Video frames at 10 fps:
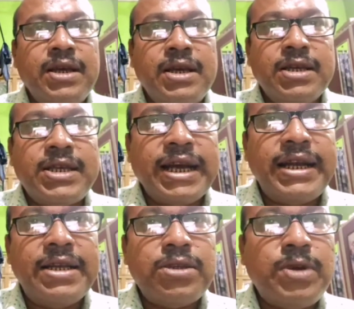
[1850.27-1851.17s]

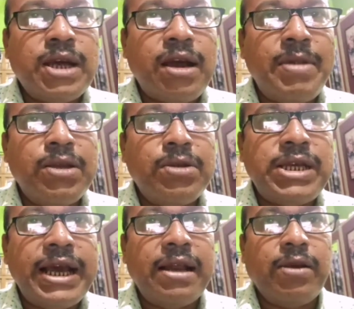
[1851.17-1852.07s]
Second is we are coming to
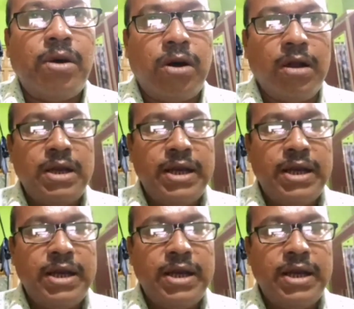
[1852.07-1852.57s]
see alcohol.